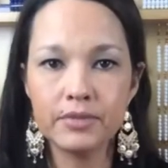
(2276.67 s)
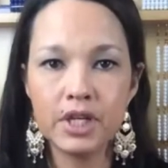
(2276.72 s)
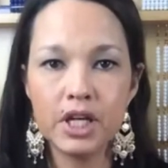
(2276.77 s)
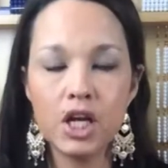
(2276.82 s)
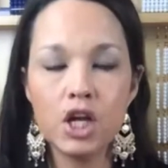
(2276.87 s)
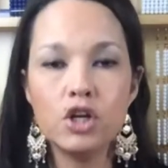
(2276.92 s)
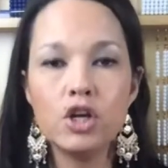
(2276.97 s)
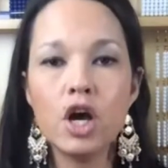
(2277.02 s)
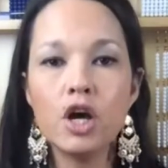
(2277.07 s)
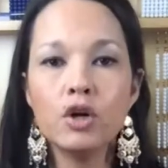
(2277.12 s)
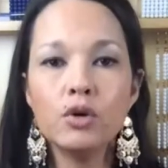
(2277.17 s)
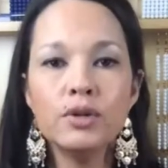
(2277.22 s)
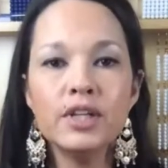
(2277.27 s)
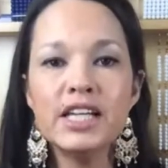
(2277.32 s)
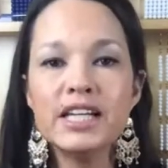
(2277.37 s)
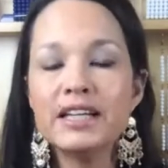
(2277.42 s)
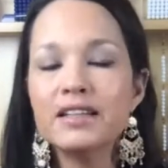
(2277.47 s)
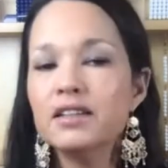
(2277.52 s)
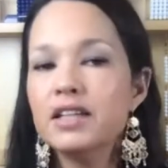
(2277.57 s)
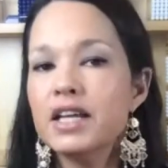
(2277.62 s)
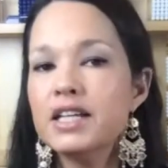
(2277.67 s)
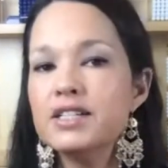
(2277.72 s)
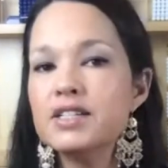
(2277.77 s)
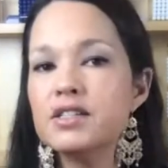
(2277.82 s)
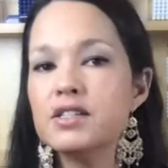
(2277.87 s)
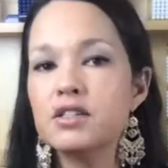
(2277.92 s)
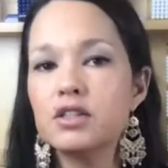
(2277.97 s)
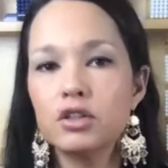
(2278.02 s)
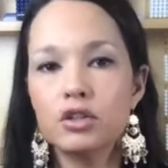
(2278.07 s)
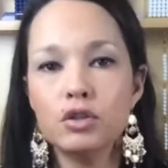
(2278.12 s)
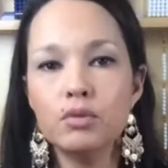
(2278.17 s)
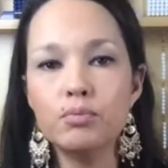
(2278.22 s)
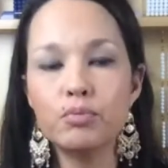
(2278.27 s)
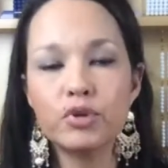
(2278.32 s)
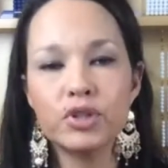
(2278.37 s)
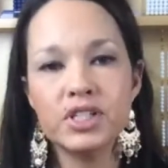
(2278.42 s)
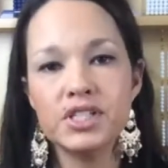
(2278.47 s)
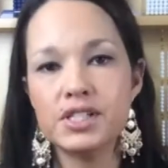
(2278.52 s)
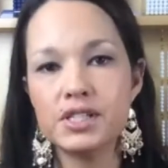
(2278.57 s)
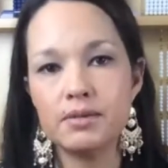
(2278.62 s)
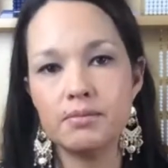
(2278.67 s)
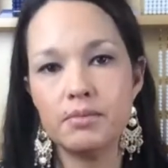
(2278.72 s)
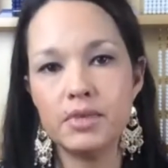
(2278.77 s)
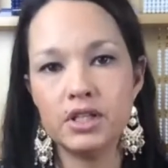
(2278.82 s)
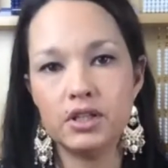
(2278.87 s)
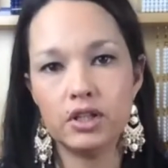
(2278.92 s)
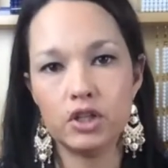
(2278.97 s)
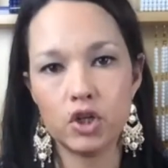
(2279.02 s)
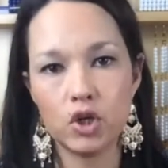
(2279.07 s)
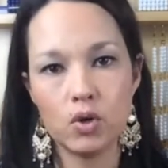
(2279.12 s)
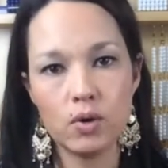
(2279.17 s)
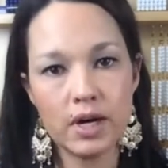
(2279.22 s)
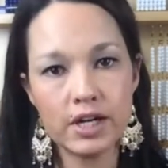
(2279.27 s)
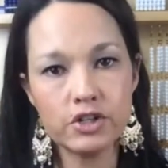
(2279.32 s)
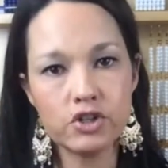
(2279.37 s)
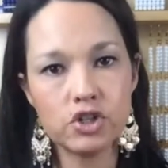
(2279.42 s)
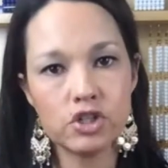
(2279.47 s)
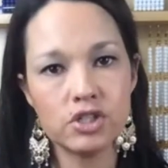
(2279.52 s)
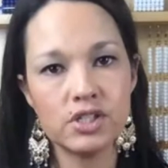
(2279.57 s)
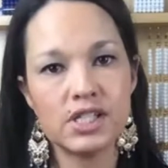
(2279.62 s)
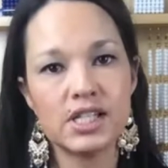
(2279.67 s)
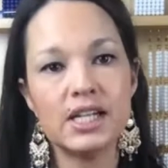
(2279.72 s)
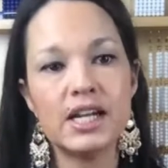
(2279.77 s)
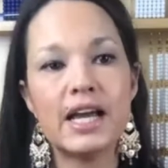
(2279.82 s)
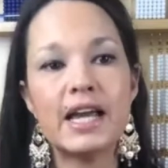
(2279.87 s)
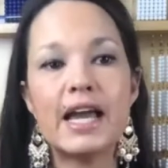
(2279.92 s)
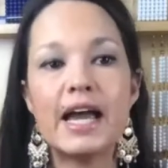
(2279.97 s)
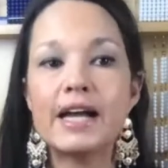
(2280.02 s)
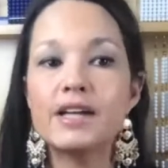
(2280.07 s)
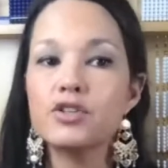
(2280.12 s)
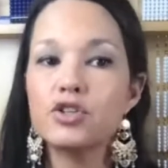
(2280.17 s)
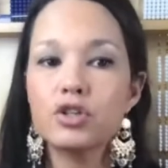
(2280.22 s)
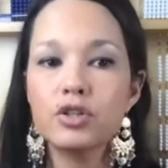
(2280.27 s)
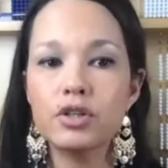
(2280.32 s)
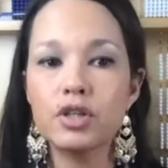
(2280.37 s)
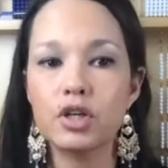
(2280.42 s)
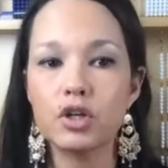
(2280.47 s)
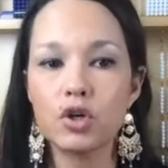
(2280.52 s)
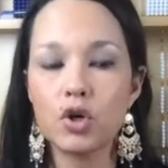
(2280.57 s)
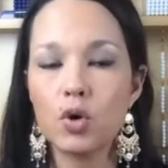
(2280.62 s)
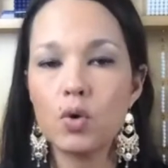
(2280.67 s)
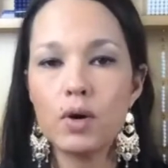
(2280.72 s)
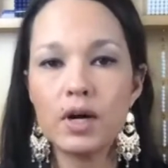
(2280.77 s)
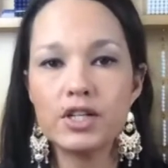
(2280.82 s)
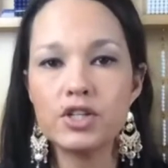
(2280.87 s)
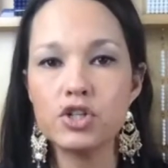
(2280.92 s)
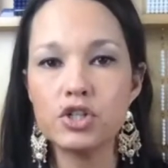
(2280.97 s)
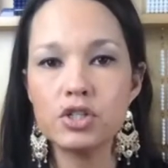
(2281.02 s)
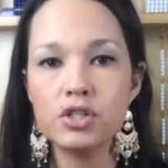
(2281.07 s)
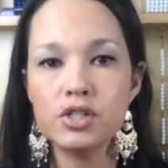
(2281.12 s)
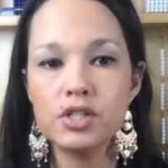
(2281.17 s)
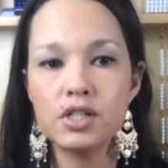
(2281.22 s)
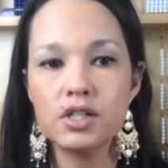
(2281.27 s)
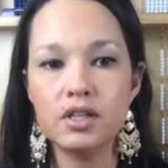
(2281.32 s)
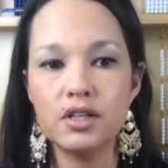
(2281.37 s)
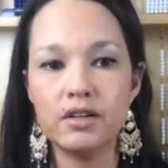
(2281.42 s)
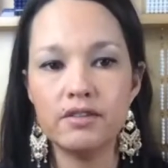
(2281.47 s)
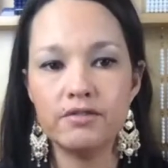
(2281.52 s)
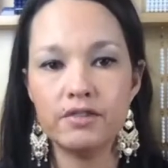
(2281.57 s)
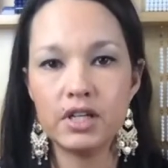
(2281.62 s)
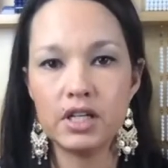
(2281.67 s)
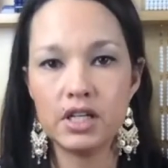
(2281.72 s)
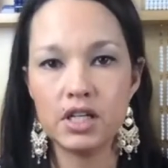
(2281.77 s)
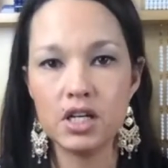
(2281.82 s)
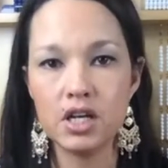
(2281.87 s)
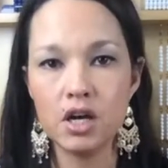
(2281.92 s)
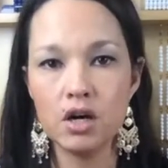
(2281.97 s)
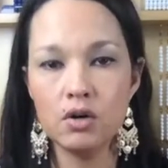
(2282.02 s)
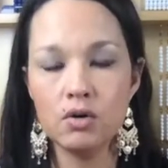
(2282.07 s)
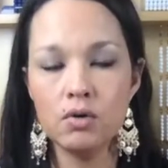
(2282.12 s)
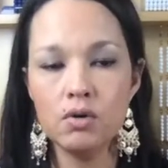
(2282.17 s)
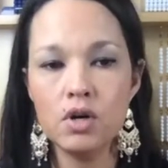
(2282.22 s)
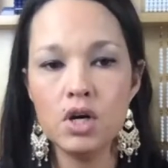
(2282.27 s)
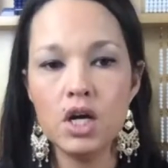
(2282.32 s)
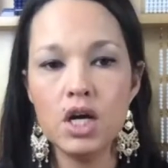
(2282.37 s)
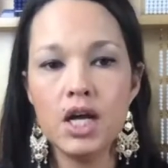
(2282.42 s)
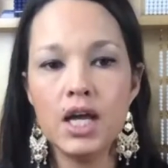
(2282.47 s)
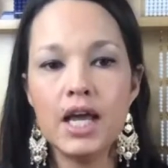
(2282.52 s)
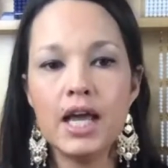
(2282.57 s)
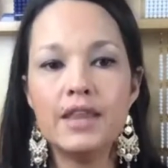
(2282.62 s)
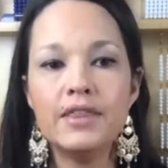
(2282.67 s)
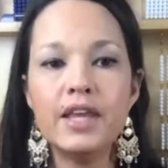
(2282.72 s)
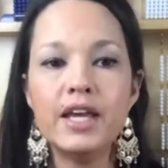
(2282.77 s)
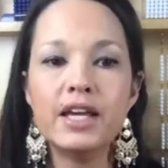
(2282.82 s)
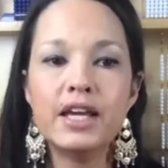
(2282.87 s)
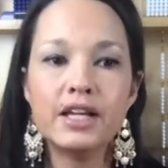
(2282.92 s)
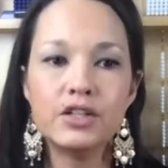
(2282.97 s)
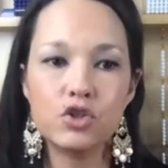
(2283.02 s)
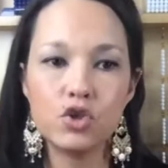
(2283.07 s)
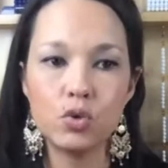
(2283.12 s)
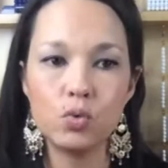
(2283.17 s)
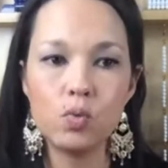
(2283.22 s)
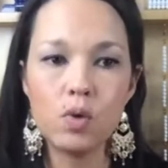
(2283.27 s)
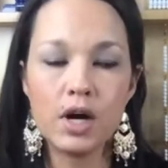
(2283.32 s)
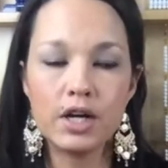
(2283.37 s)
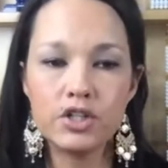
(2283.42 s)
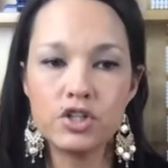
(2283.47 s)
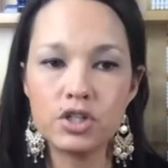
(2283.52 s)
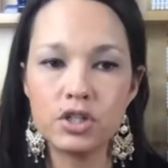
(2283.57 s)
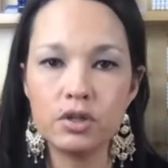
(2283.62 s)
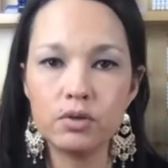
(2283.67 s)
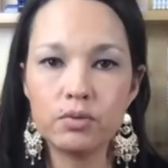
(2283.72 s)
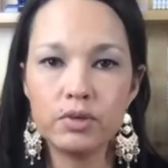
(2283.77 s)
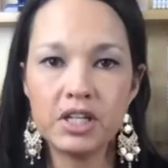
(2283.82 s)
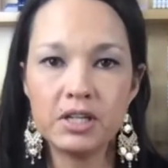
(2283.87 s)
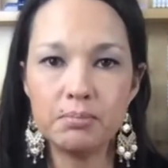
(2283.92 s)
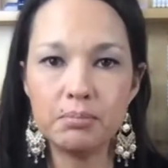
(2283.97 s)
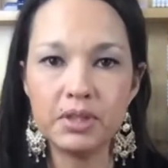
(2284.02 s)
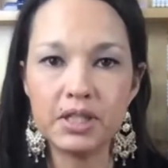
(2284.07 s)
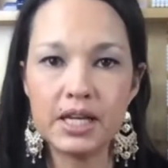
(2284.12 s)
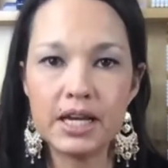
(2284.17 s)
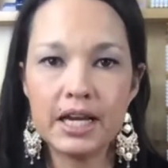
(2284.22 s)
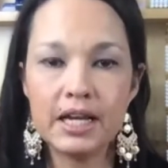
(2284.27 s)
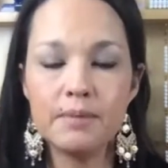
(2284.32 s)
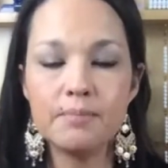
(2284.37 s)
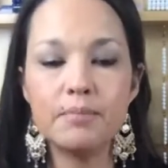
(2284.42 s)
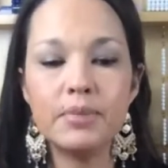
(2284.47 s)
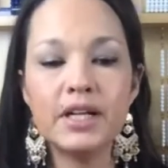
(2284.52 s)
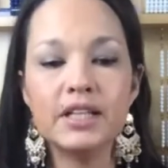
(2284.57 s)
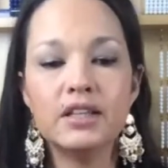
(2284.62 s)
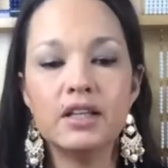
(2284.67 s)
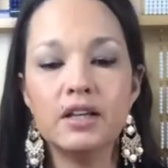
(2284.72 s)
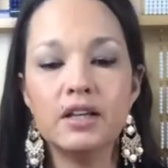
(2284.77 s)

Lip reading: not only can they still pre-submit their questions and I answer their questions in the video, and they get to watch the replay, but then